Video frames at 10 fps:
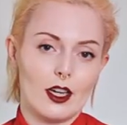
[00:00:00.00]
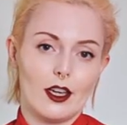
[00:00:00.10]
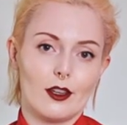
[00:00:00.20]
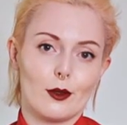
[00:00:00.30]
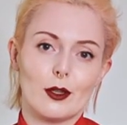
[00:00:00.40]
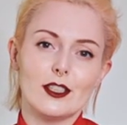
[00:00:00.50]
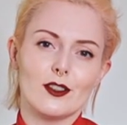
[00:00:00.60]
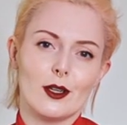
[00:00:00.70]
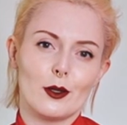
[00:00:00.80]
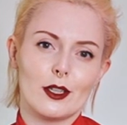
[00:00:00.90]
And the
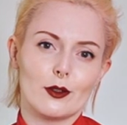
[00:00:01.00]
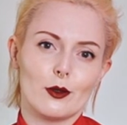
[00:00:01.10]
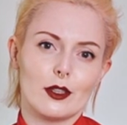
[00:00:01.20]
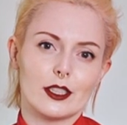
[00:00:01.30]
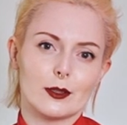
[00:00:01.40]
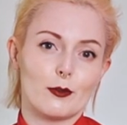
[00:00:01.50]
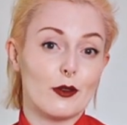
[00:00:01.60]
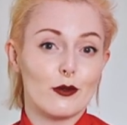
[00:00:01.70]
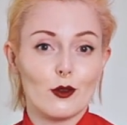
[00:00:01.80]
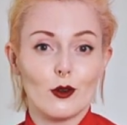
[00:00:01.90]
reason I want to do this
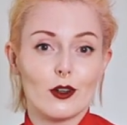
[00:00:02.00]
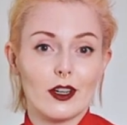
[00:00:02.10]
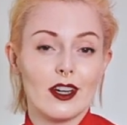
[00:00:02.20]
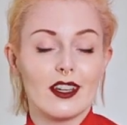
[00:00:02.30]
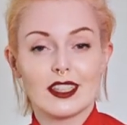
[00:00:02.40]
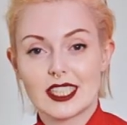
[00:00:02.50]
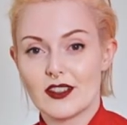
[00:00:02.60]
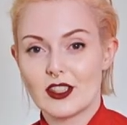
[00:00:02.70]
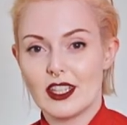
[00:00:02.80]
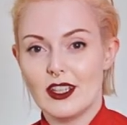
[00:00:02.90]
before the
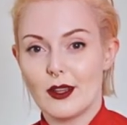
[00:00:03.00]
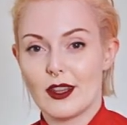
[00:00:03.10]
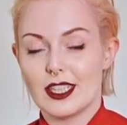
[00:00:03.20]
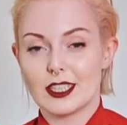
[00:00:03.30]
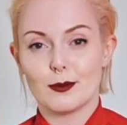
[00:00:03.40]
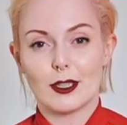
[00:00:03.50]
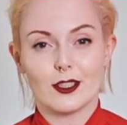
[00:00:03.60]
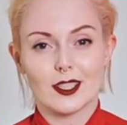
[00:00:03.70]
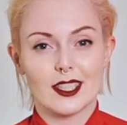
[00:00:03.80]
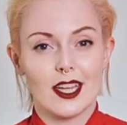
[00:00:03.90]
17th is
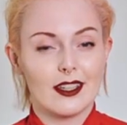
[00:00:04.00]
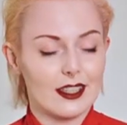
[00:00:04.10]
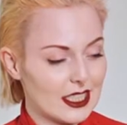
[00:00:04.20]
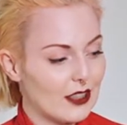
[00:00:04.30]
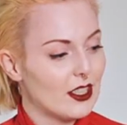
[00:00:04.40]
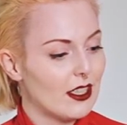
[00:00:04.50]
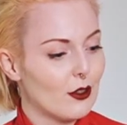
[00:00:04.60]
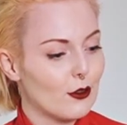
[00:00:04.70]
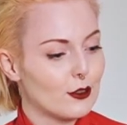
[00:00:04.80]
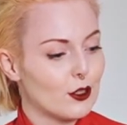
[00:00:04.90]
because the
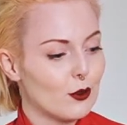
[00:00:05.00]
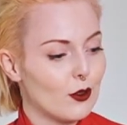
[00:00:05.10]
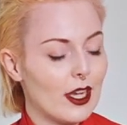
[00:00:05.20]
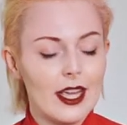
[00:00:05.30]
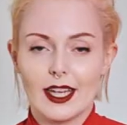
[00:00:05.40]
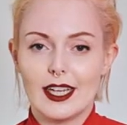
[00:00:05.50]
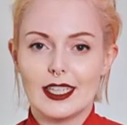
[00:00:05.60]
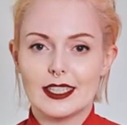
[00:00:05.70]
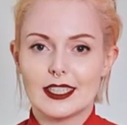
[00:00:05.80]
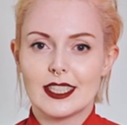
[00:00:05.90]
17th of June
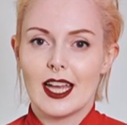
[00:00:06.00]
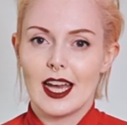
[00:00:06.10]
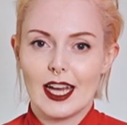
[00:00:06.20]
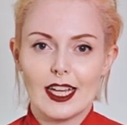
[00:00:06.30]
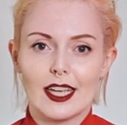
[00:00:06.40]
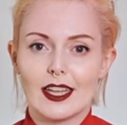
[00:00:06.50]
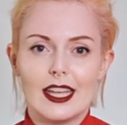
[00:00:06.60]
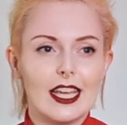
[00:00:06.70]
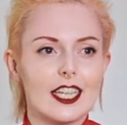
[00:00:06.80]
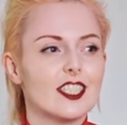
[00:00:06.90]
is
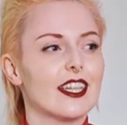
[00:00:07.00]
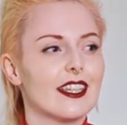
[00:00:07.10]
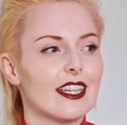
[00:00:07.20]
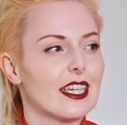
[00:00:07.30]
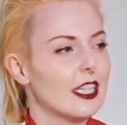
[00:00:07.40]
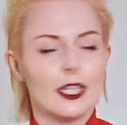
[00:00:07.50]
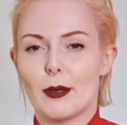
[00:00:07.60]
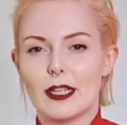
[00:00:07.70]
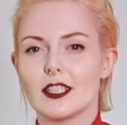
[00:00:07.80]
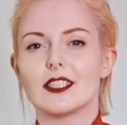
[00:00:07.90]
the Icelandic
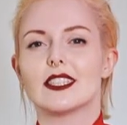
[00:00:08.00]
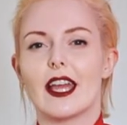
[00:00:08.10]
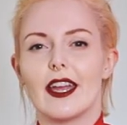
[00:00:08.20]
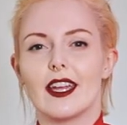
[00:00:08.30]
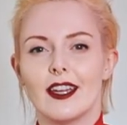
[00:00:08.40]
Independence Day,